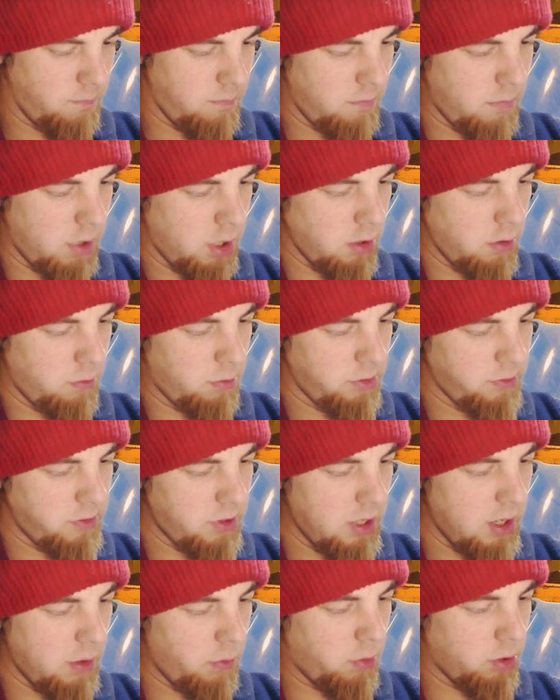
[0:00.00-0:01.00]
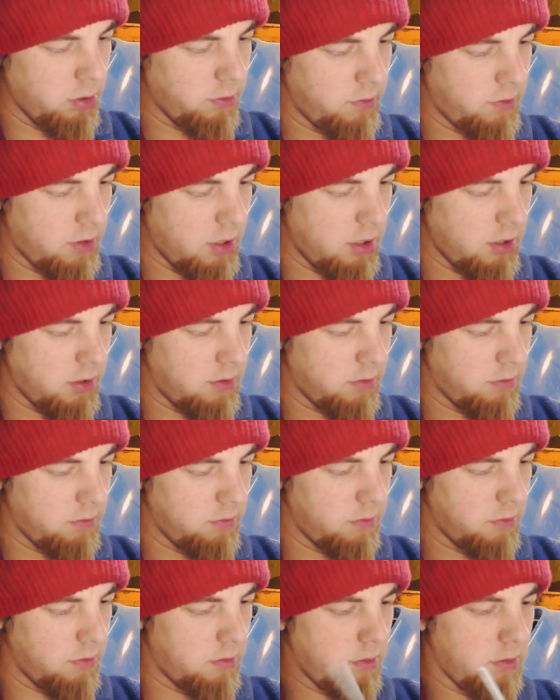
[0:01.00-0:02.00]
Mind you, once you get one side
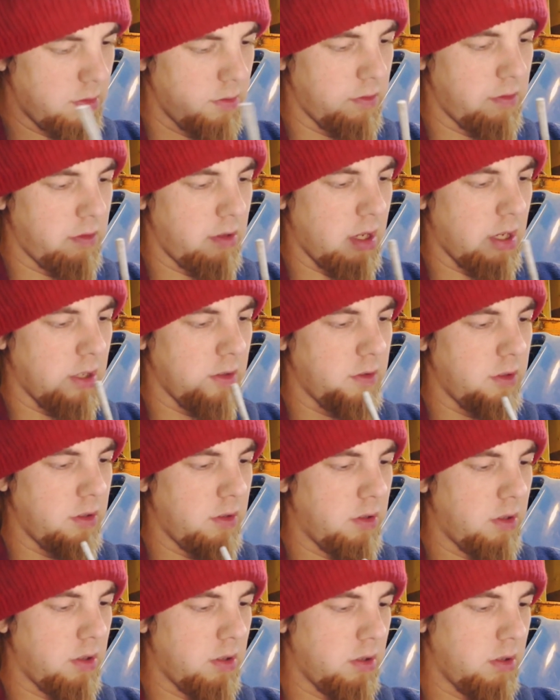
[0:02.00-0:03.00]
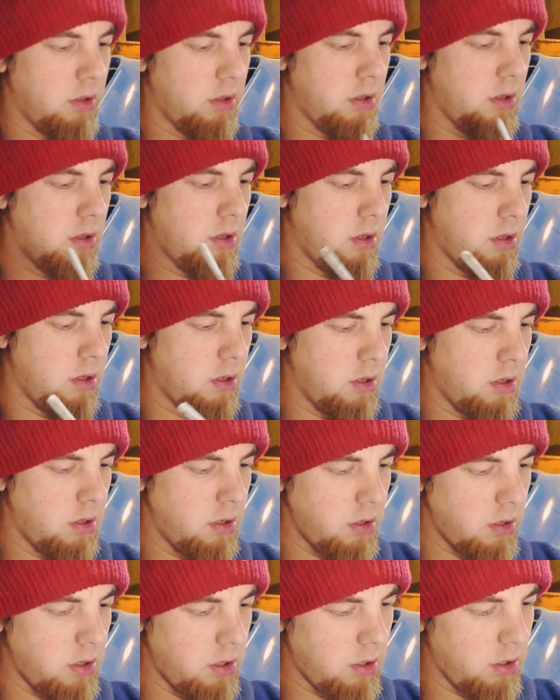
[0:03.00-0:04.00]
started,
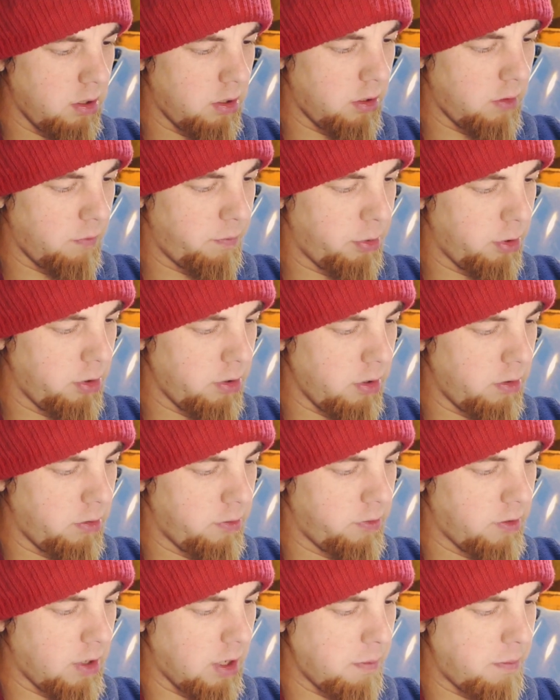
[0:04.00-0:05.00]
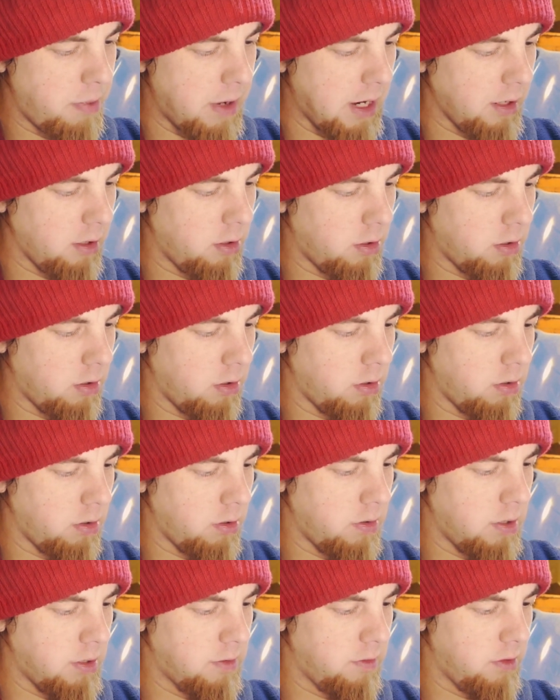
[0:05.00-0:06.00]
you can kind of put the other side back on
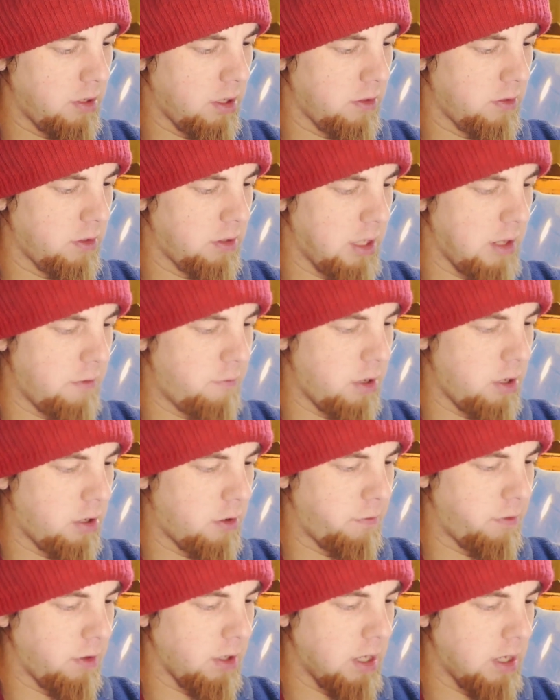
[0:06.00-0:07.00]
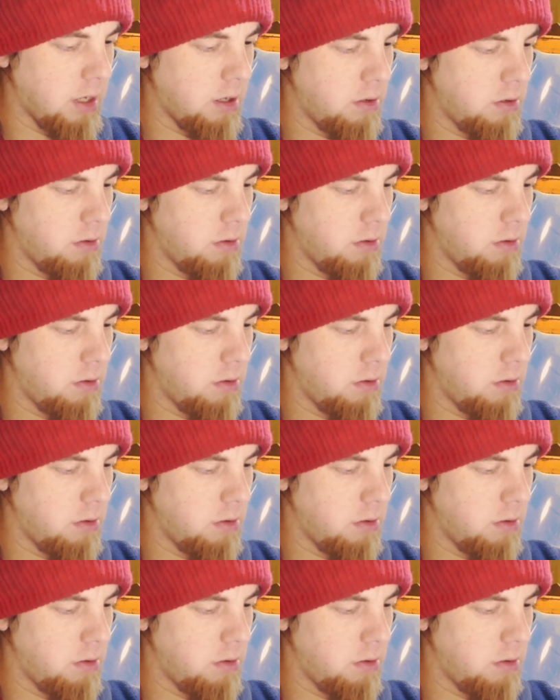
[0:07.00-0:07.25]
and then start to lever it off again.